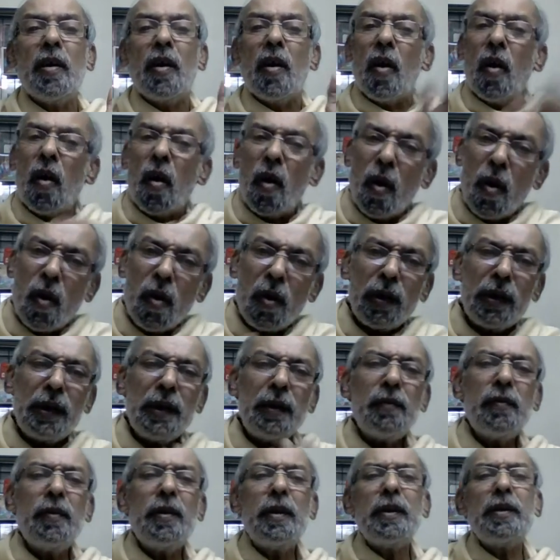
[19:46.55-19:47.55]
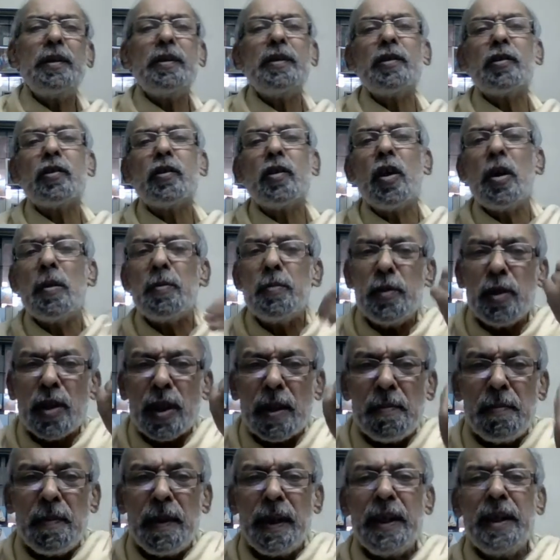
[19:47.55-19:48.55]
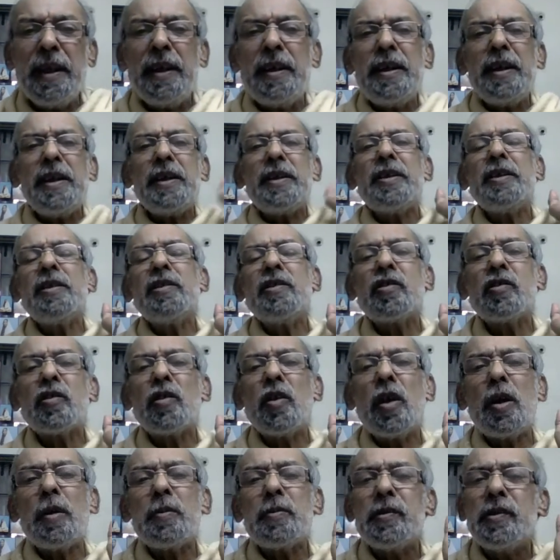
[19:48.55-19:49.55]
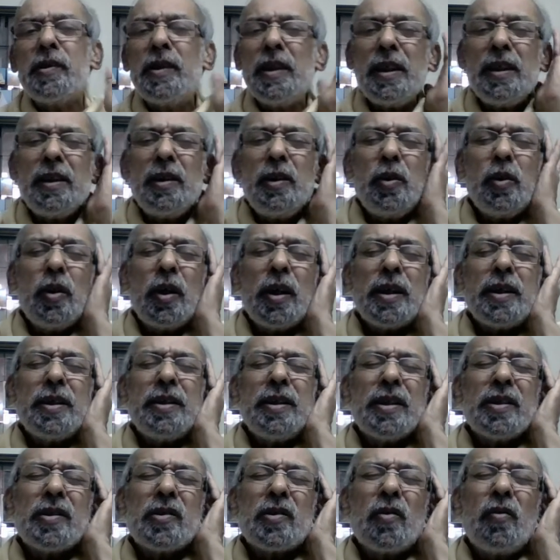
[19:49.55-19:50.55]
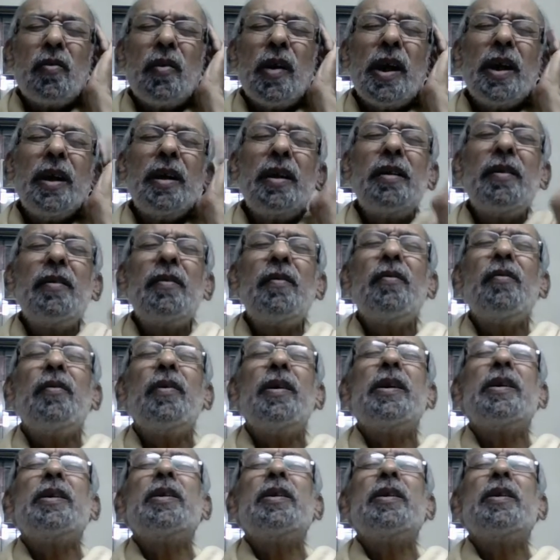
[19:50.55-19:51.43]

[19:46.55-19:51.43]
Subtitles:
All the work stops, your meditation stops, then you are just one with